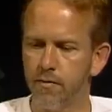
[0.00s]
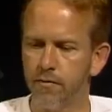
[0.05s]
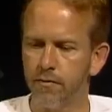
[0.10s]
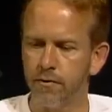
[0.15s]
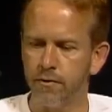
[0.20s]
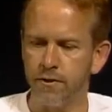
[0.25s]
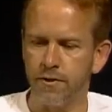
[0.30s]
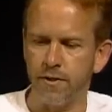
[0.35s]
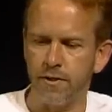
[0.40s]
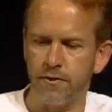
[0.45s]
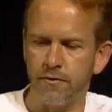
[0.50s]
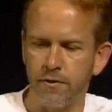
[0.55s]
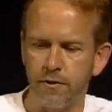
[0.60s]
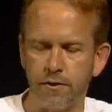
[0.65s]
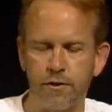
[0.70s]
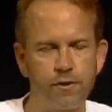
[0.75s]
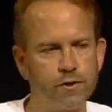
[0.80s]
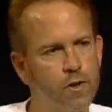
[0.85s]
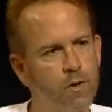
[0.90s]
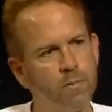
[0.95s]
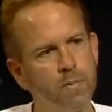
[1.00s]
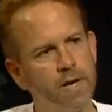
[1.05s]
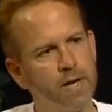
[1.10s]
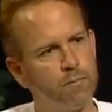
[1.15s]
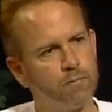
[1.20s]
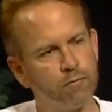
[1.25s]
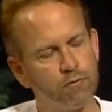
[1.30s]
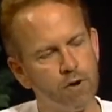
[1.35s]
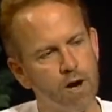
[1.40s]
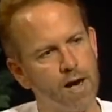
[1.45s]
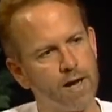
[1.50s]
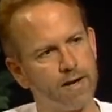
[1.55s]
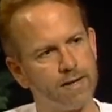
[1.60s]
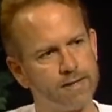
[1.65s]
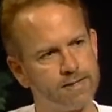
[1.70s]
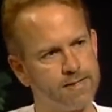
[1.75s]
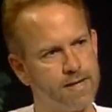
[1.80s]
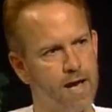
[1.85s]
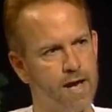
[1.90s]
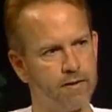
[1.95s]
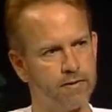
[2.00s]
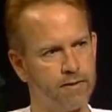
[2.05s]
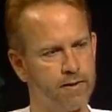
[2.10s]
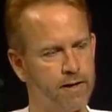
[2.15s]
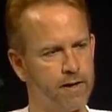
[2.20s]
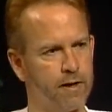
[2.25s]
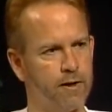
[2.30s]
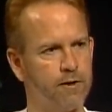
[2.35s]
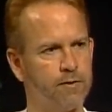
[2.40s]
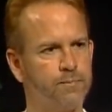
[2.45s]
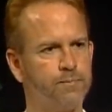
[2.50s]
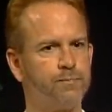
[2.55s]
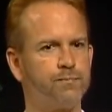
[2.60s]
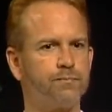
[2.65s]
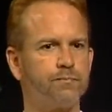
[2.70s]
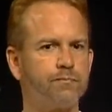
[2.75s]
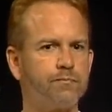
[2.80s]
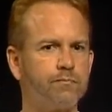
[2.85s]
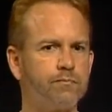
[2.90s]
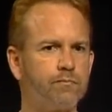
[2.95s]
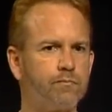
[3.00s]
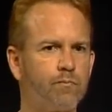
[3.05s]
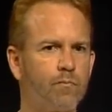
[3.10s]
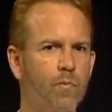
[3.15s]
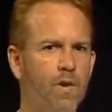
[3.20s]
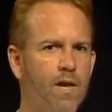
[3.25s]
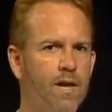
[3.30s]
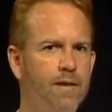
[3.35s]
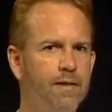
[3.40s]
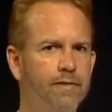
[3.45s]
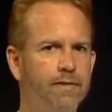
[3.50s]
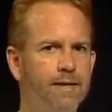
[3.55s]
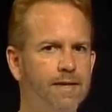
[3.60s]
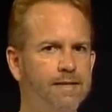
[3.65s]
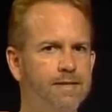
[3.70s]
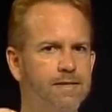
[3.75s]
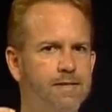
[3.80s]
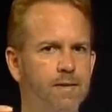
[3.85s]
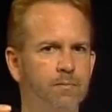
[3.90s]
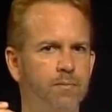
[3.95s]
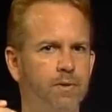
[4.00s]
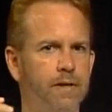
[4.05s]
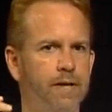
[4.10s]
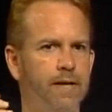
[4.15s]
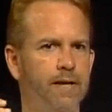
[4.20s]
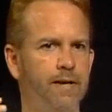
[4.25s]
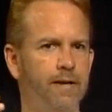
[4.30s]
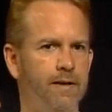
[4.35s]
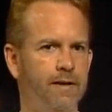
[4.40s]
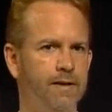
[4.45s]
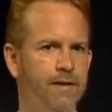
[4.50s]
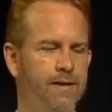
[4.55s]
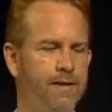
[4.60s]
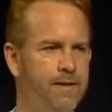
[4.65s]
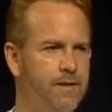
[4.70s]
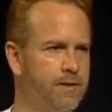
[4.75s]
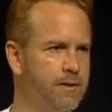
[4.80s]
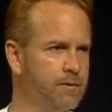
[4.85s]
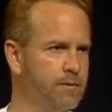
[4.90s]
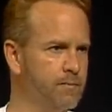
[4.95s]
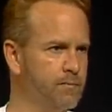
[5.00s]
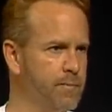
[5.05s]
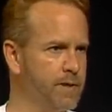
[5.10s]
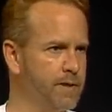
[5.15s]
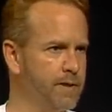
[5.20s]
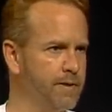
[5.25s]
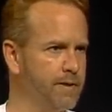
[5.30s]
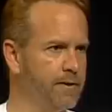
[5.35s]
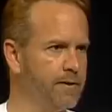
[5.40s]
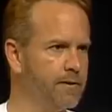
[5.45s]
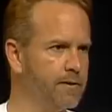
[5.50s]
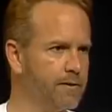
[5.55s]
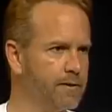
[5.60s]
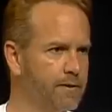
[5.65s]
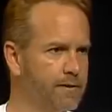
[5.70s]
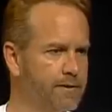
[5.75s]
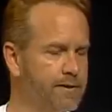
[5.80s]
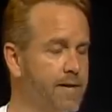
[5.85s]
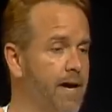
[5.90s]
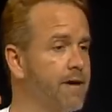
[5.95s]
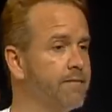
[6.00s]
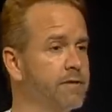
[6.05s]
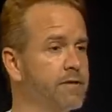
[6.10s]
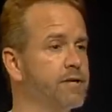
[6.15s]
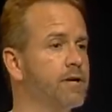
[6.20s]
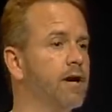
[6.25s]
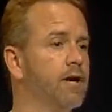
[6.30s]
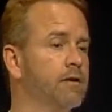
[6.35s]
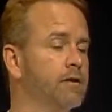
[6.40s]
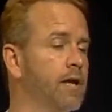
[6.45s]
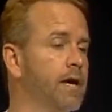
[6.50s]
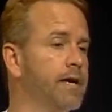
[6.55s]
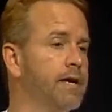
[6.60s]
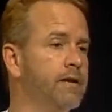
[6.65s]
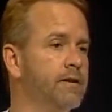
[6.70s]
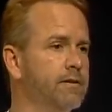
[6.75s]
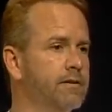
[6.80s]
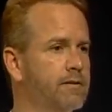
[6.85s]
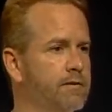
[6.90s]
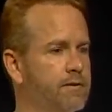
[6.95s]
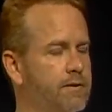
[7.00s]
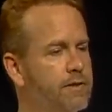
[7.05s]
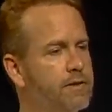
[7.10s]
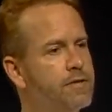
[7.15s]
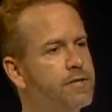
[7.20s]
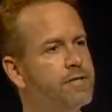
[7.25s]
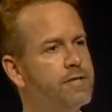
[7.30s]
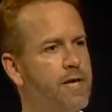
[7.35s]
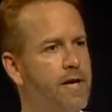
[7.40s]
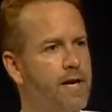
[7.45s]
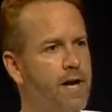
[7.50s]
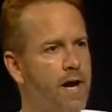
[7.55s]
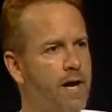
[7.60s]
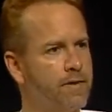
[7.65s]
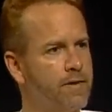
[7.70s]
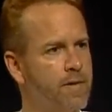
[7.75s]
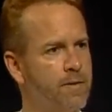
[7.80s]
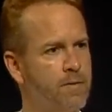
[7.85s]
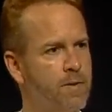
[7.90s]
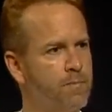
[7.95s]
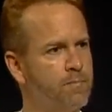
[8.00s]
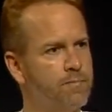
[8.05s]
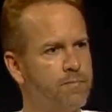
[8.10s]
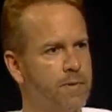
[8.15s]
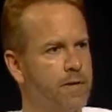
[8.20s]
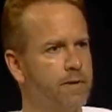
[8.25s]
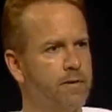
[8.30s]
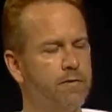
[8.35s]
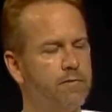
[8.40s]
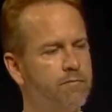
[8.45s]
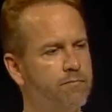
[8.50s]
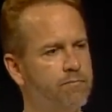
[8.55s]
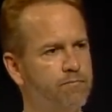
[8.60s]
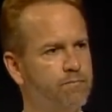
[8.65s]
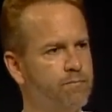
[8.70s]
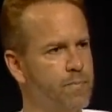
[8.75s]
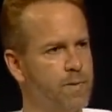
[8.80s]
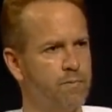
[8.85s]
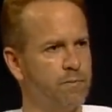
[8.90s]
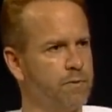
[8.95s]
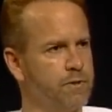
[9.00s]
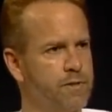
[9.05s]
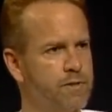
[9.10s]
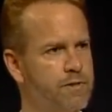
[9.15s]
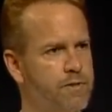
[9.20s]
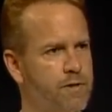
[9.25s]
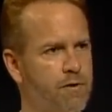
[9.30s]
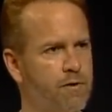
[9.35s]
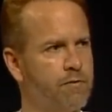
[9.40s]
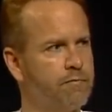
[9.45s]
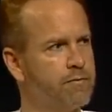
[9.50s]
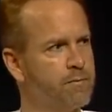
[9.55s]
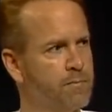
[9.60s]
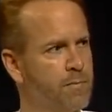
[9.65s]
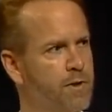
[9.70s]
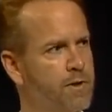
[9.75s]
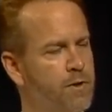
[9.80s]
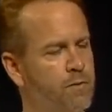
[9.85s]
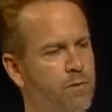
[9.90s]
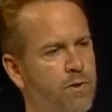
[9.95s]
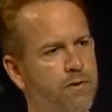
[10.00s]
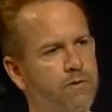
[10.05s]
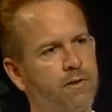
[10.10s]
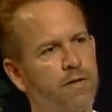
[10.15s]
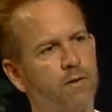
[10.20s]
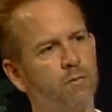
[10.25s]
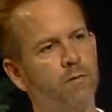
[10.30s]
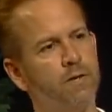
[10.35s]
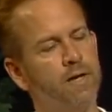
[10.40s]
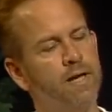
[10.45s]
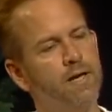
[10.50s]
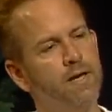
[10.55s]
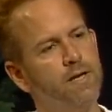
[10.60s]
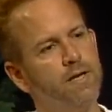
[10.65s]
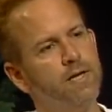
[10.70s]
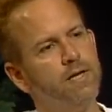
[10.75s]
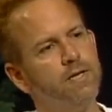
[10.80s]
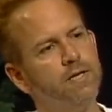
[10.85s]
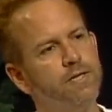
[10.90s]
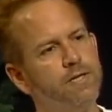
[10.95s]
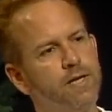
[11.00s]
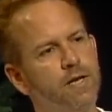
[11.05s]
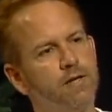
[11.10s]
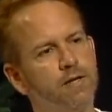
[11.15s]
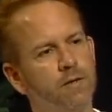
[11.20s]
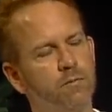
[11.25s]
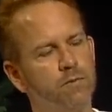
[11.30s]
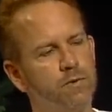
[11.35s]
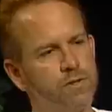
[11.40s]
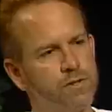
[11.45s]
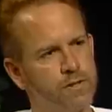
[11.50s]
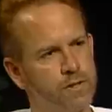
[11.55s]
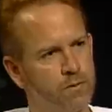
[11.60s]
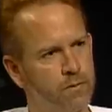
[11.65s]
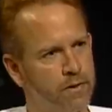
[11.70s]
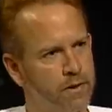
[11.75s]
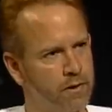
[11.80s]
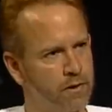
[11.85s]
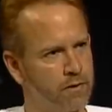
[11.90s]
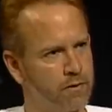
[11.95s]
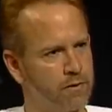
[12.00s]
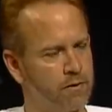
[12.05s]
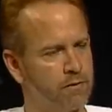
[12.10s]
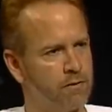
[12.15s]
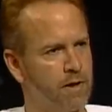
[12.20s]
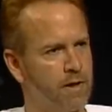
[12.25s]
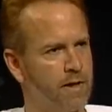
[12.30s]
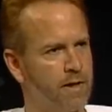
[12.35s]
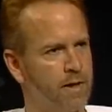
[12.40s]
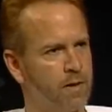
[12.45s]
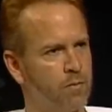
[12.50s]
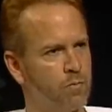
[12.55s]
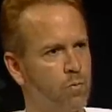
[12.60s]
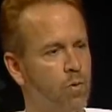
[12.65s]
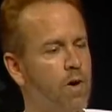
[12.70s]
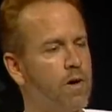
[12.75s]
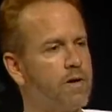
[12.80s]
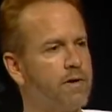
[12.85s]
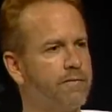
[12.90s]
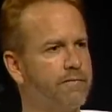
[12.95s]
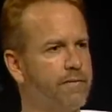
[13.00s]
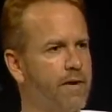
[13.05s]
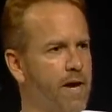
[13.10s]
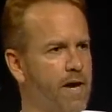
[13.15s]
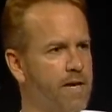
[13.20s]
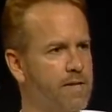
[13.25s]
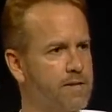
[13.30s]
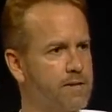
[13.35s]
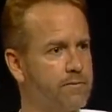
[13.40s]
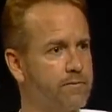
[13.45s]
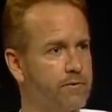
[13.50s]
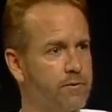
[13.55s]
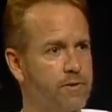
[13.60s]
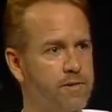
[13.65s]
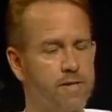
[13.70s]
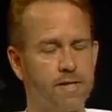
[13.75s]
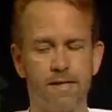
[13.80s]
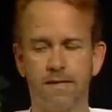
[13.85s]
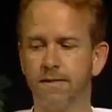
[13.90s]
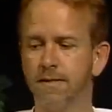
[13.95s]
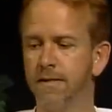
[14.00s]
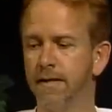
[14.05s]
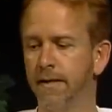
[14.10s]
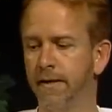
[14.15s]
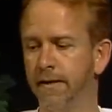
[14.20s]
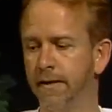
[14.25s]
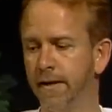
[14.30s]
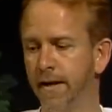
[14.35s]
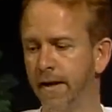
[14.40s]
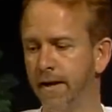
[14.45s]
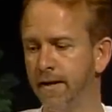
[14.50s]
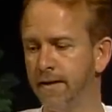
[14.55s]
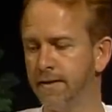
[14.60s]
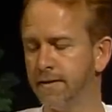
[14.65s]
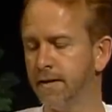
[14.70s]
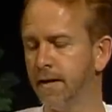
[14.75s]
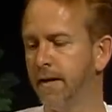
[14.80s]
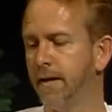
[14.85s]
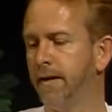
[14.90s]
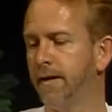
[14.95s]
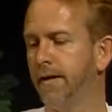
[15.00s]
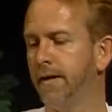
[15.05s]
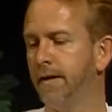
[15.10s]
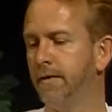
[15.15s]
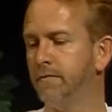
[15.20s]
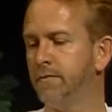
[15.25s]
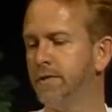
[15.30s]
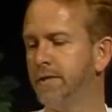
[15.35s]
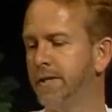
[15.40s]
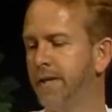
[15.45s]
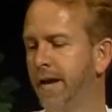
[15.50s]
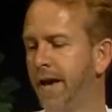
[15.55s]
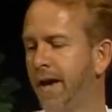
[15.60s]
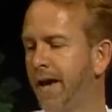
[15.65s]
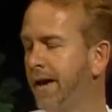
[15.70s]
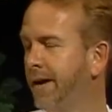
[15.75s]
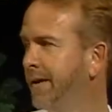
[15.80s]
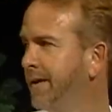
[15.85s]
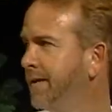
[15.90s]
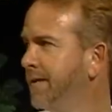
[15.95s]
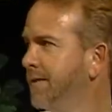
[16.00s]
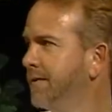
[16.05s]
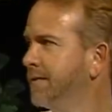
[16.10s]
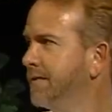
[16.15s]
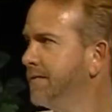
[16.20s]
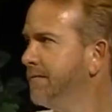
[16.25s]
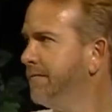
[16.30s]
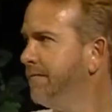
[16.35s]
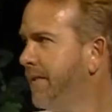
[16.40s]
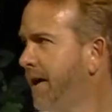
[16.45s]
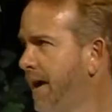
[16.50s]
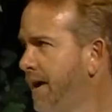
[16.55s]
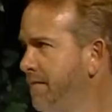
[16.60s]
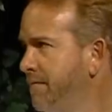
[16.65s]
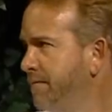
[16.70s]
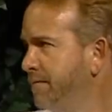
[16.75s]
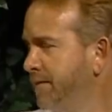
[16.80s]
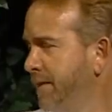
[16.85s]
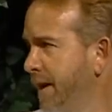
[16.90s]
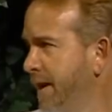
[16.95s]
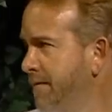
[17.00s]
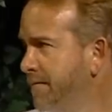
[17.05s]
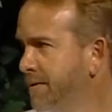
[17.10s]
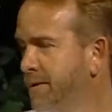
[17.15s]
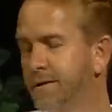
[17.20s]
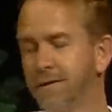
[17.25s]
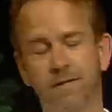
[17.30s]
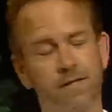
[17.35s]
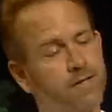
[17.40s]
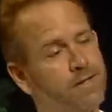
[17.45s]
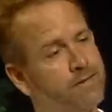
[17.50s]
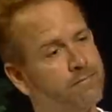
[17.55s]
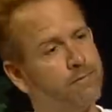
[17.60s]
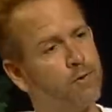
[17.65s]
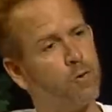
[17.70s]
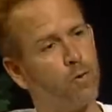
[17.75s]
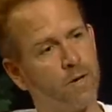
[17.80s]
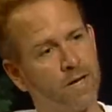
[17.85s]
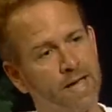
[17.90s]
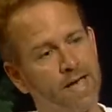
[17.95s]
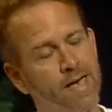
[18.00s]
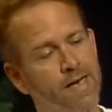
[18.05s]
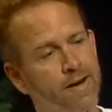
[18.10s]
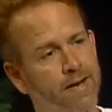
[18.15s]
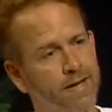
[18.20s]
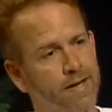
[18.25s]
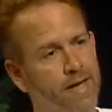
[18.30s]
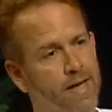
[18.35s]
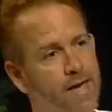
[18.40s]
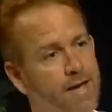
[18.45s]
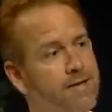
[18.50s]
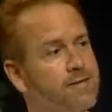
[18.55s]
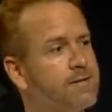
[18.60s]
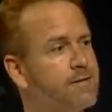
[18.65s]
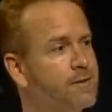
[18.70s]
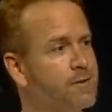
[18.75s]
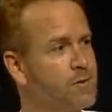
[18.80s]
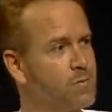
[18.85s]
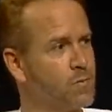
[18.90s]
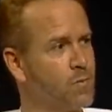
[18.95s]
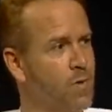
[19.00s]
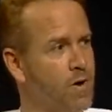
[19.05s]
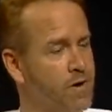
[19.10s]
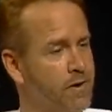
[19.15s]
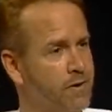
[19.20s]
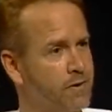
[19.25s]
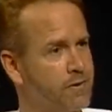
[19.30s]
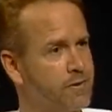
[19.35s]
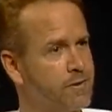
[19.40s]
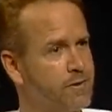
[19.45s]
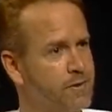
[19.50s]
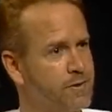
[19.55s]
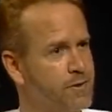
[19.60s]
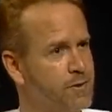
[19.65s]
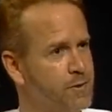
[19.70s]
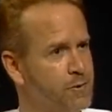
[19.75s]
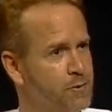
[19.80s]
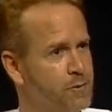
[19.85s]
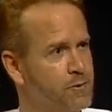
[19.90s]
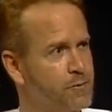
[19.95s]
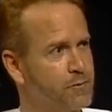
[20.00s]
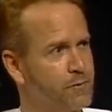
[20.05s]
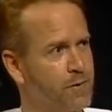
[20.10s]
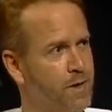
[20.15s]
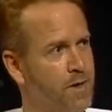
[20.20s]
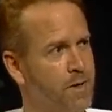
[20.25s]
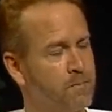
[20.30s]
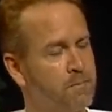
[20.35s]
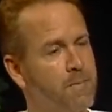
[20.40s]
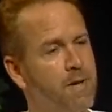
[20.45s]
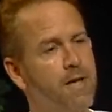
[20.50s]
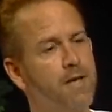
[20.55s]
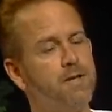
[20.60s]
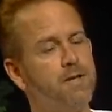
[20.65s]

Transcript: There's so many products out there that simply need to have a light shed on them that people just aren't familiar with. Like when Shelley was doing her water fast for 16 days, if she had 5 flavors of organic essence water to choose from,